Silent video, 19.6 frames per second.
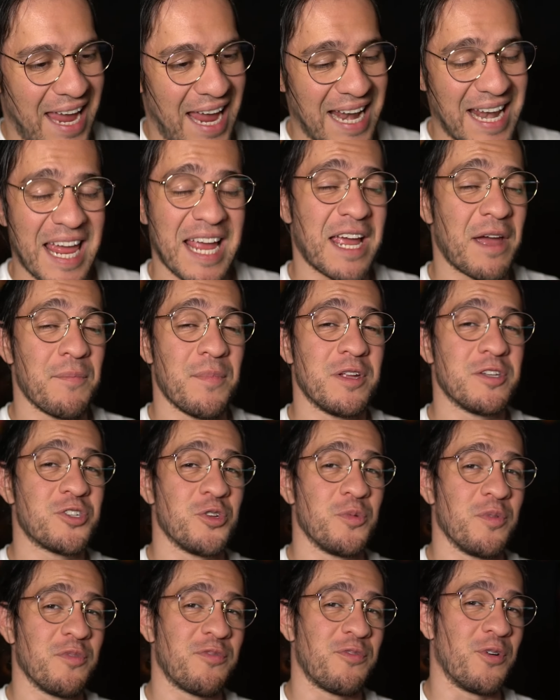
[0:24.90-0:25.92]
And like I
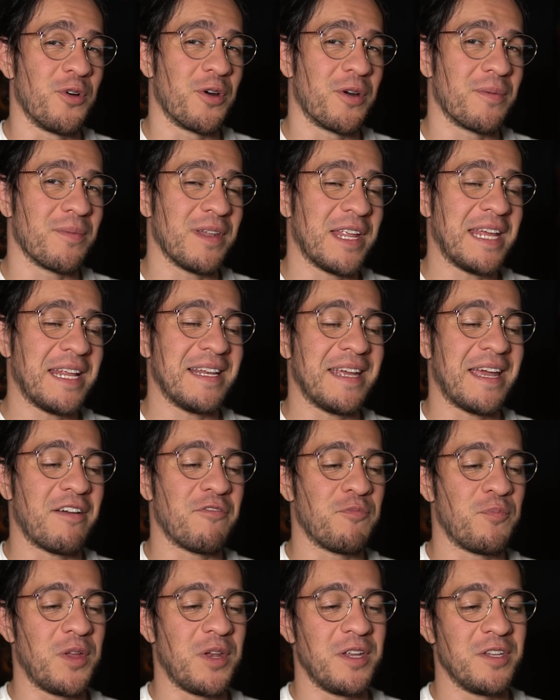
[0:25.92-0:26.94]
mentioned before, lately
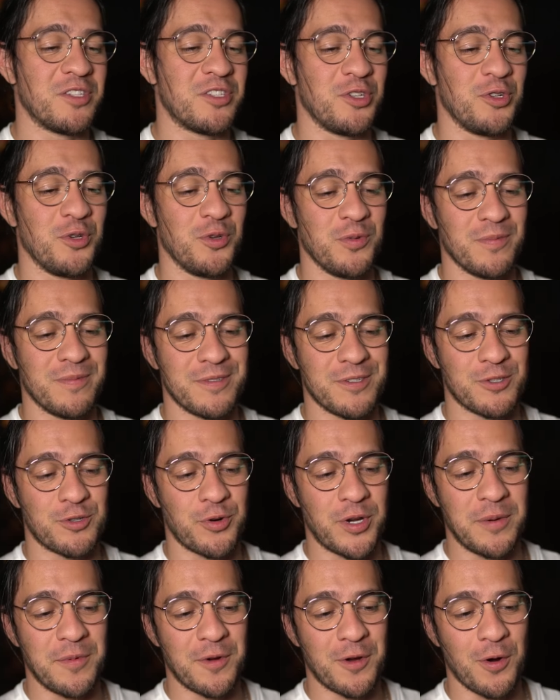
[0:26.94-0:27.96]
I've been into
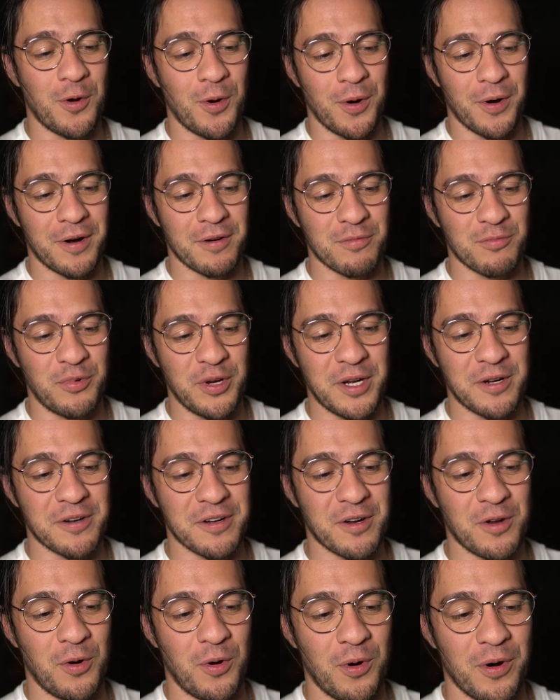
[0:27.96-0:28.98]
dreamcore,
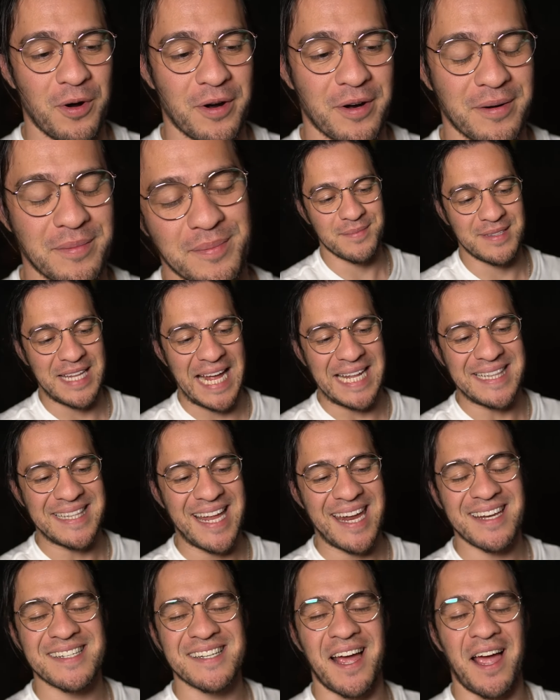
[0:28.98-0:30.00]
weirdcore, that
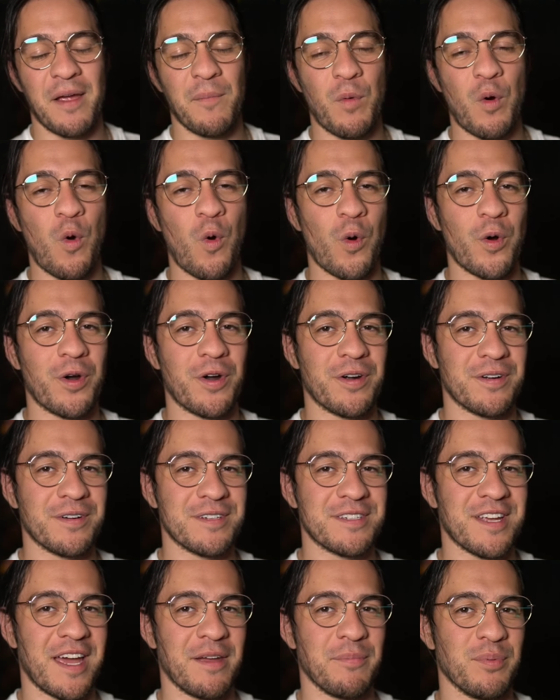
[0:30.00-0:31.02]
daytime horror
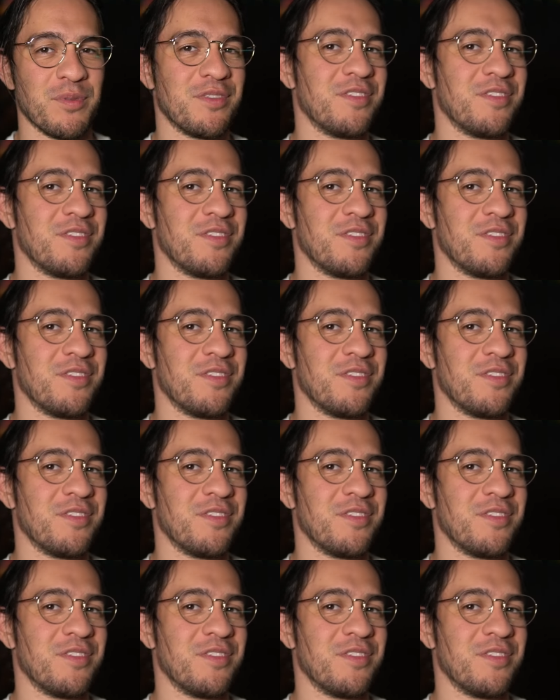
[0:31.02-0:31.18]
type of